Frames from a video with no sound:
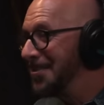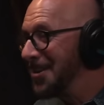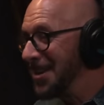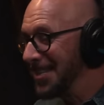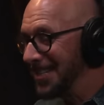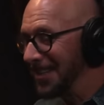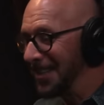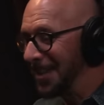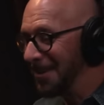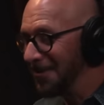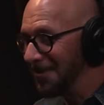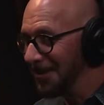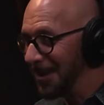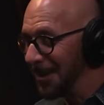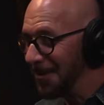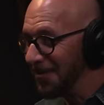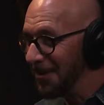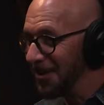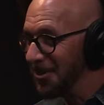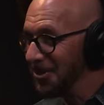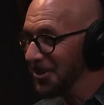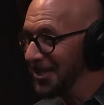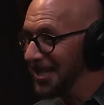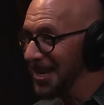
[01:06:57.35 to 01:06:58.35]
that you ask a lot of kind
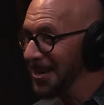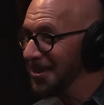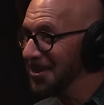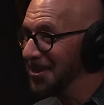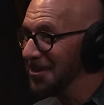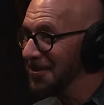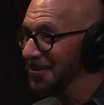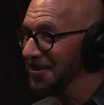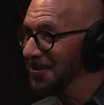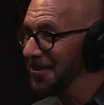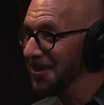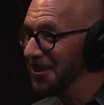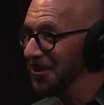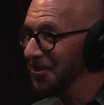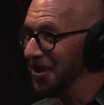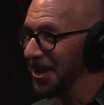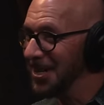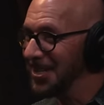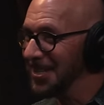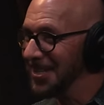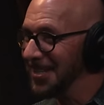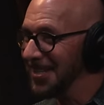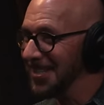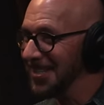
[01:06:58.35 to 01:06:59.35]
of "Are you scared of?"
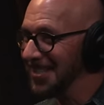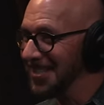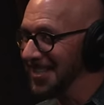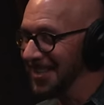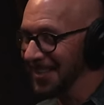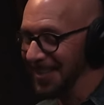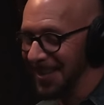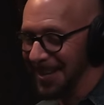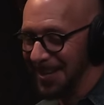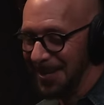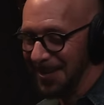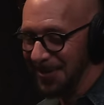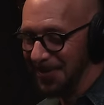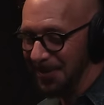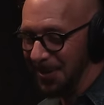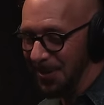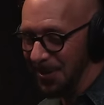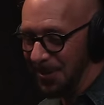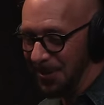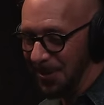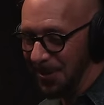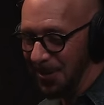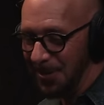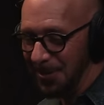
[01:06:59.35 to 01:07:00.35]
questions, yeah. and like
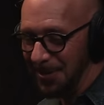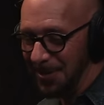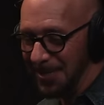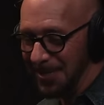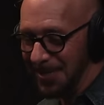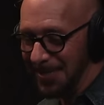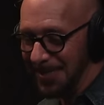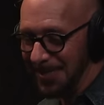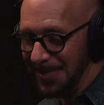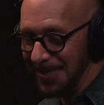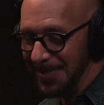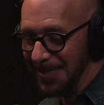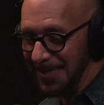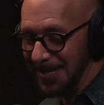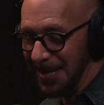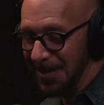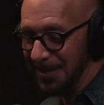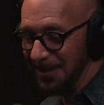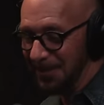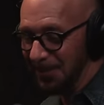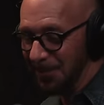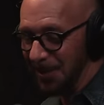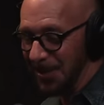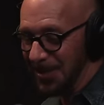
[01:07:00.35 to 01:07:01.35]
all these
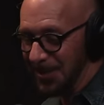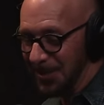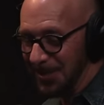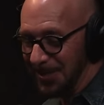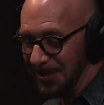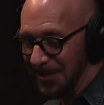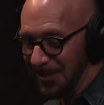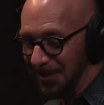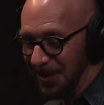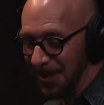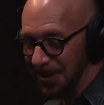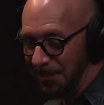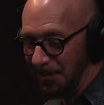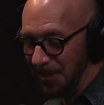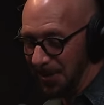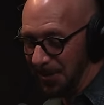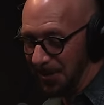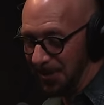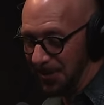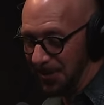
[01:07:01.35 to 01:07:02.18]
scared of questions are like, well,